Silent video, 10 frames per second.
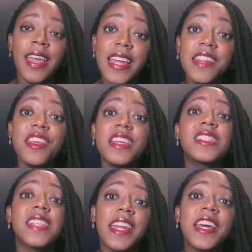In the
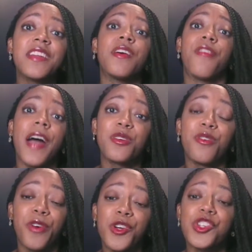Senate
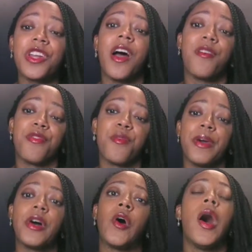final version of the
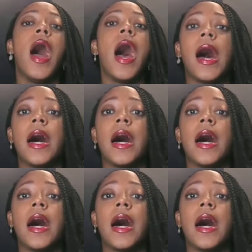bill,